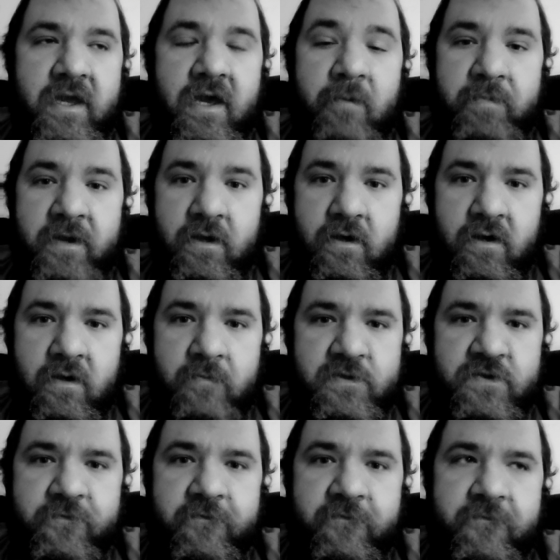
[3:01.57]
up in
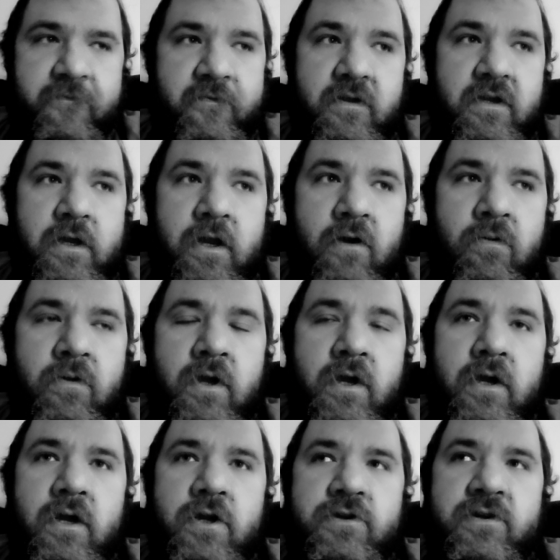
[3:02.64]
arms,
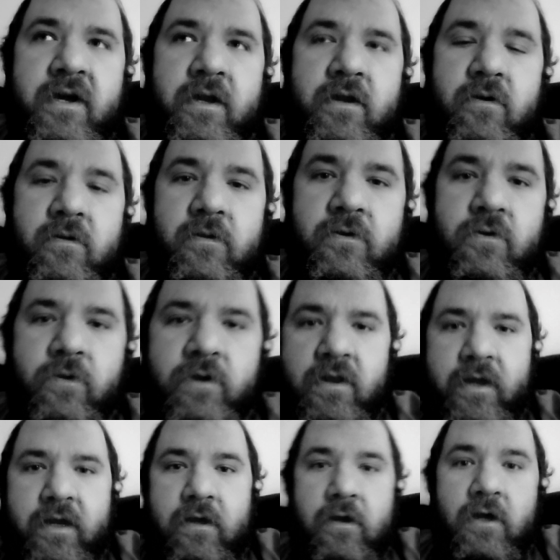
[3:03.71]
trying to go on
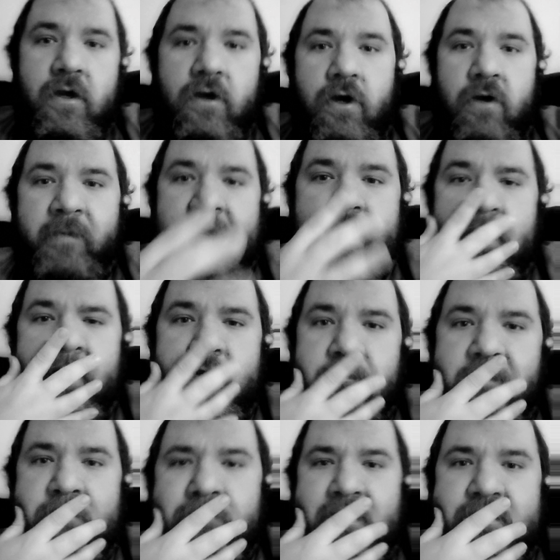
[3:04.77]
like, oh my God, do
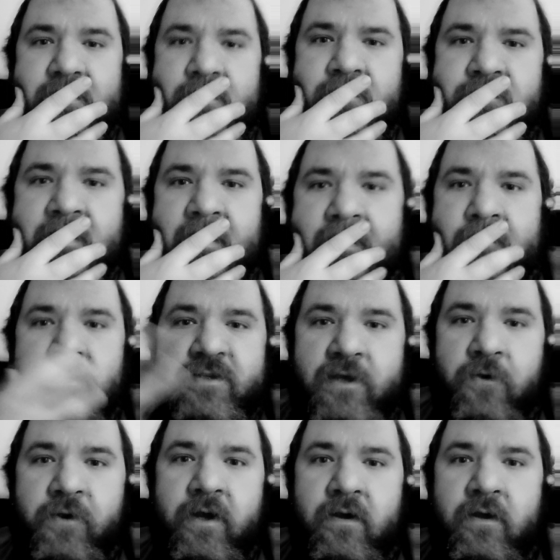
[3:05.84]
we risk losing
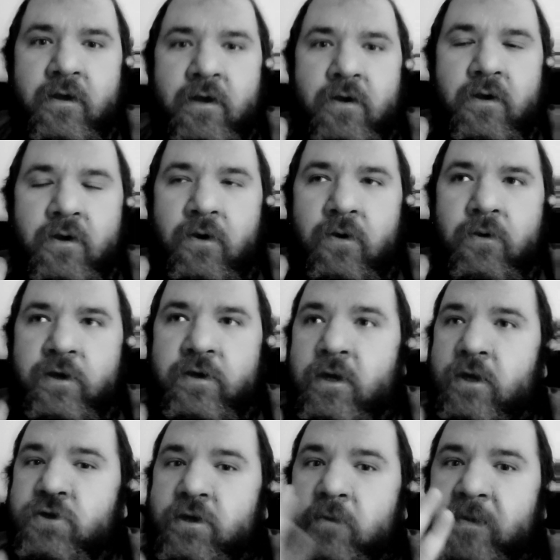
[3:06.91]
Arizona? Or
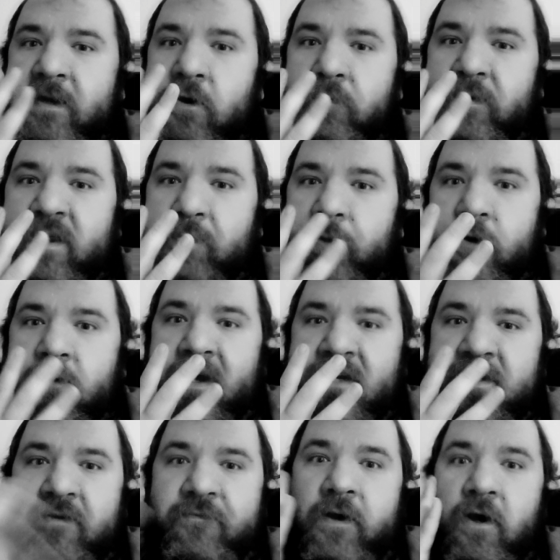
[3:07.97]
should we go with the
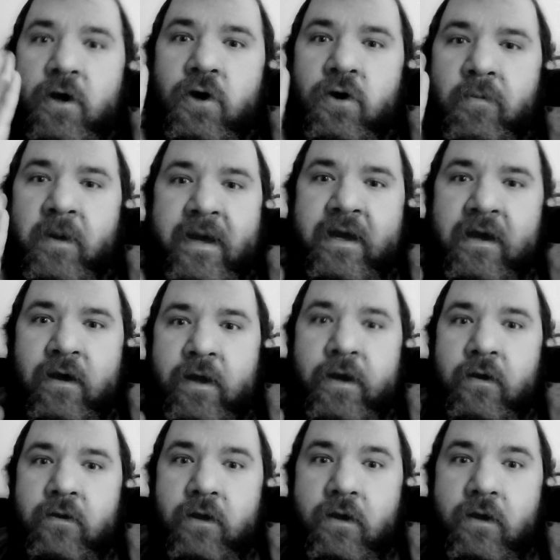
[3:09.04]
progressive? Oh my God.